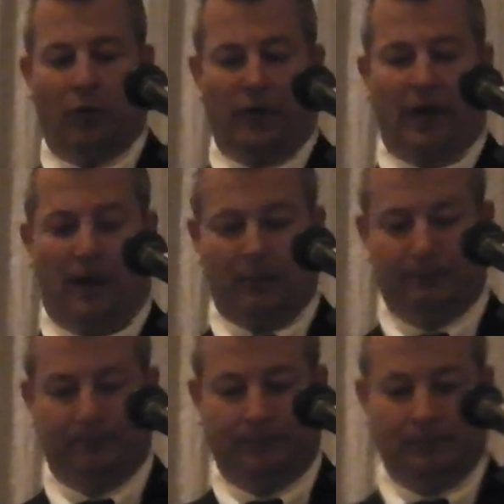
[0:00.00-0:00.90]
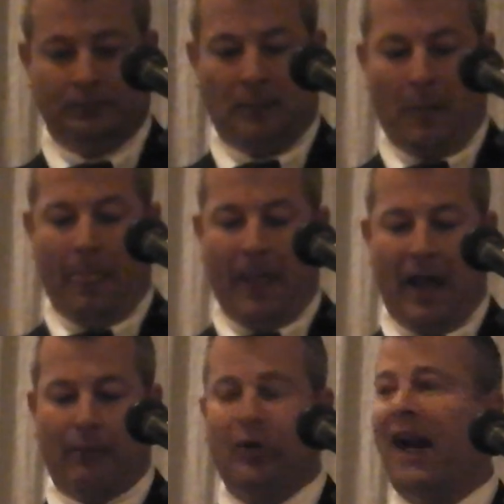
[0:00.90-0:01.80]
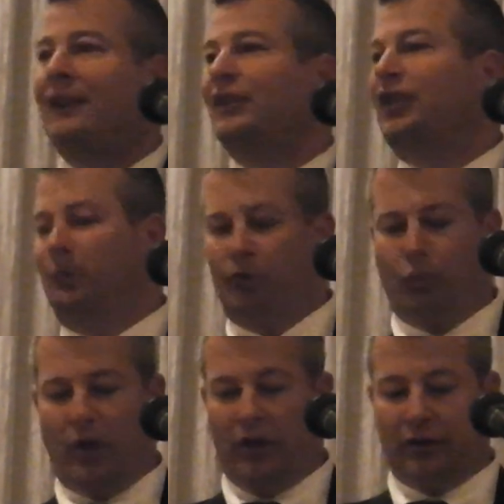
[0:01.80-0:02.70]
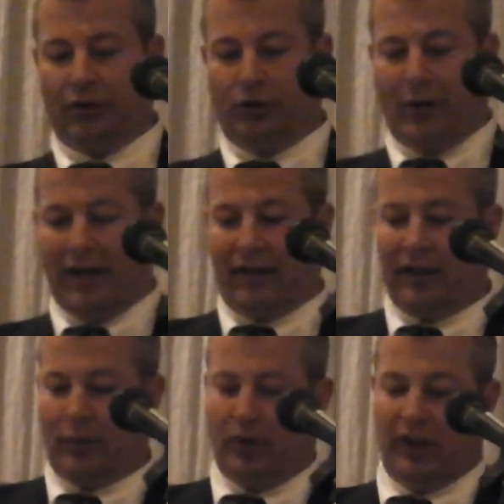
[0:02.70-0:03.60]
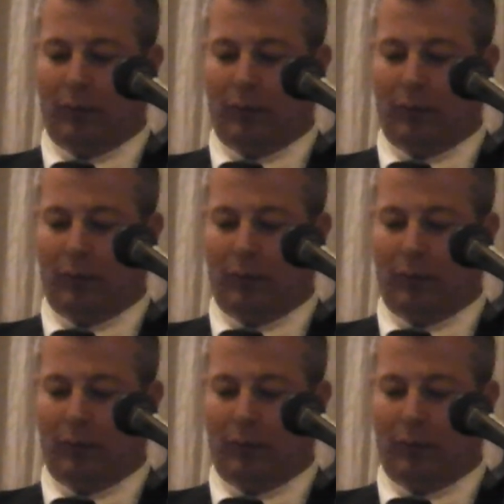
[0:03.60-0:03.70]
or not. At practice, he was willing to do anything we